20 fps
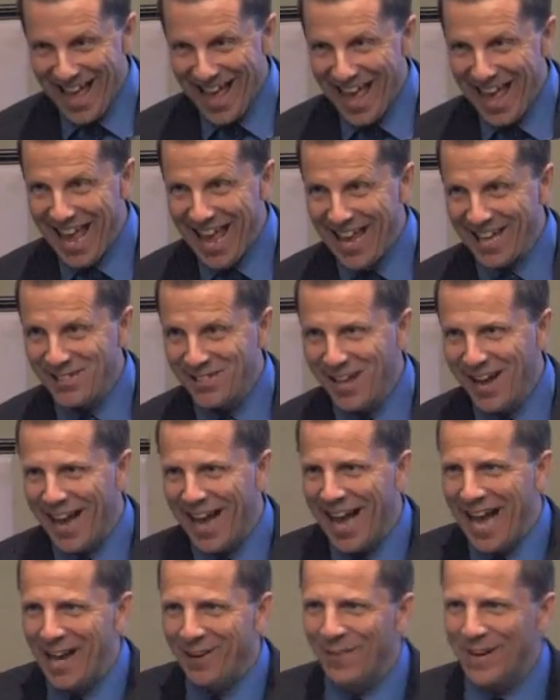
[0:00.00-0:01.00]
And
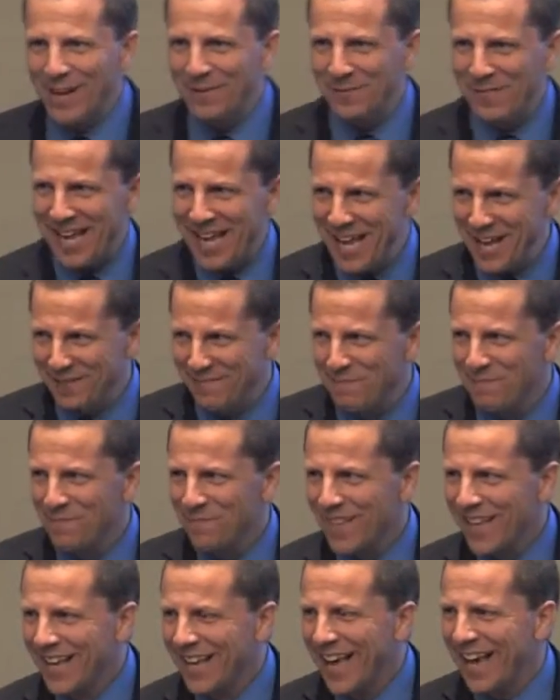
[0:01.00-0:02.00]
I went up to him
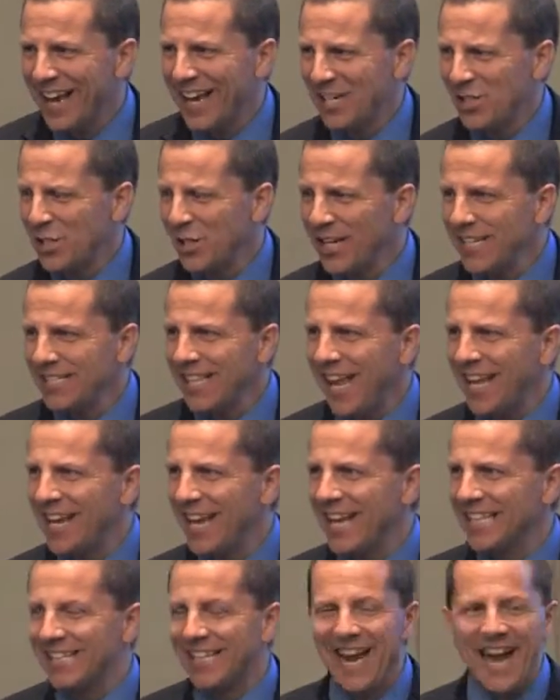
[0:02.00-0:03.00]
and I shook his hand
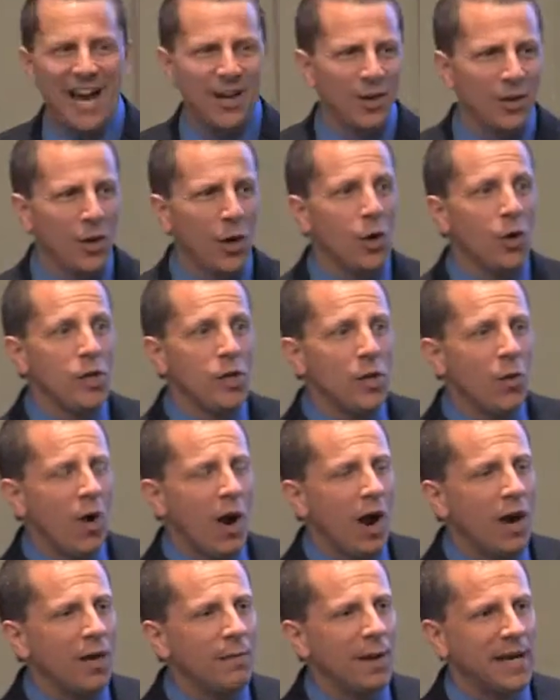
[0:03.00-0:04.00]
and I said, I don't know who you
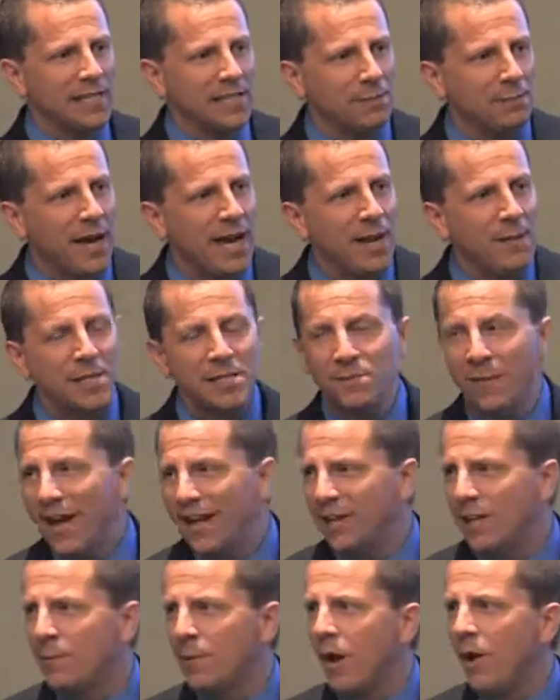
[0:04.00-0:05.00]
are, but I said, my name is
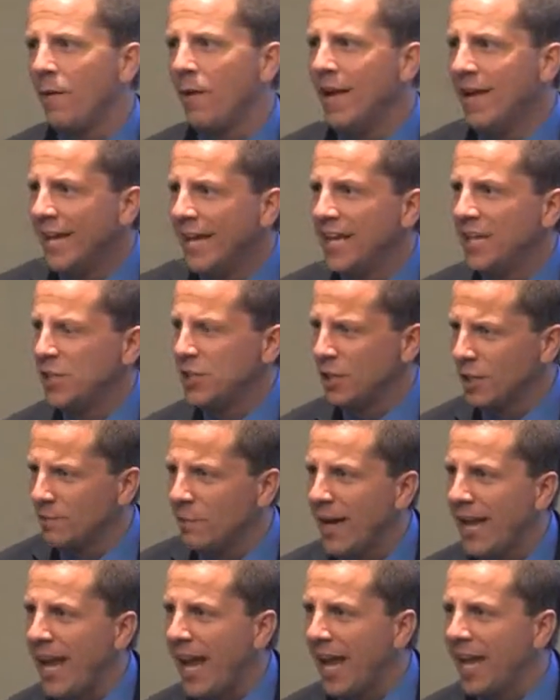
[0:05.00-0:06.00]
Mike Lebrun. And he shook
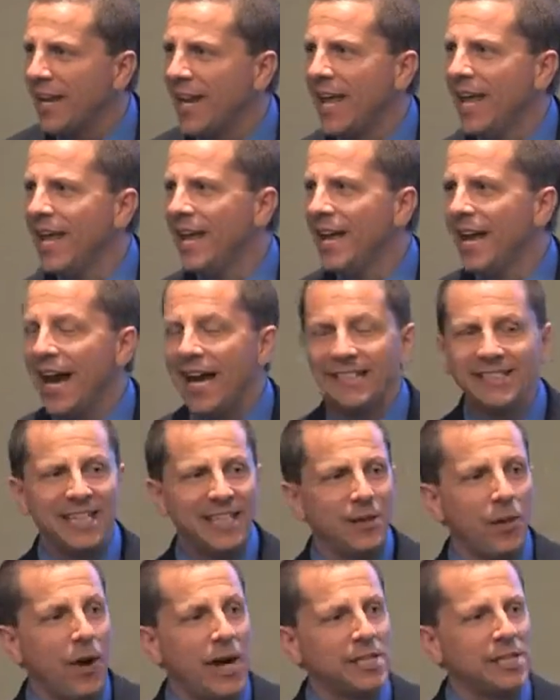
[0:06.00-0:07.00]
my hand. I
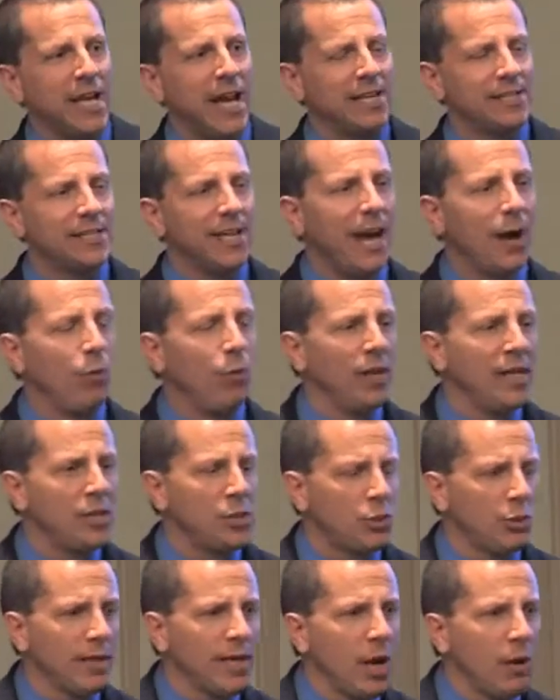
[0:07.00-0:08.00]
said, I really
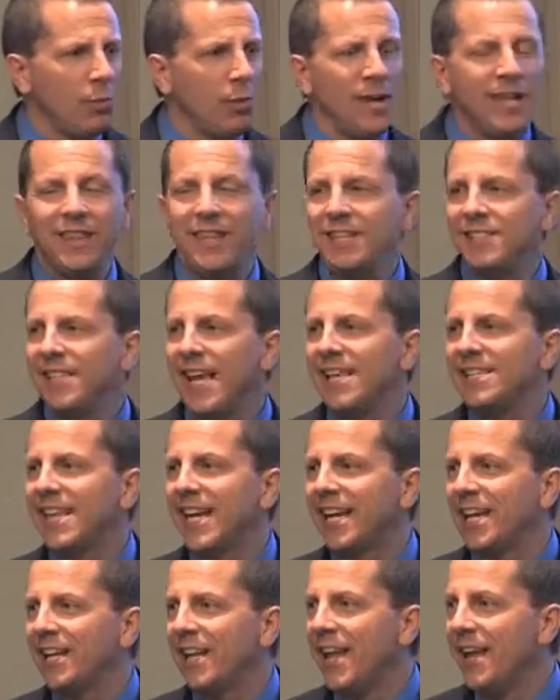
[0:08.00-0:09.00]
truly hope one of these days
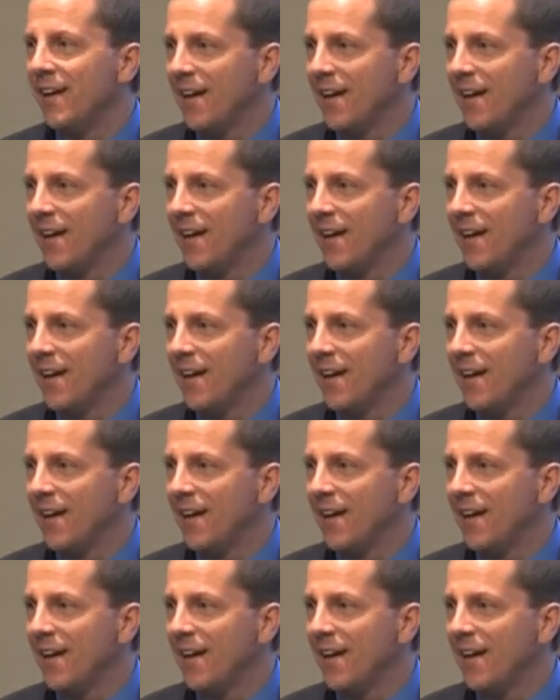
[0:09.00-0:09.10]
I can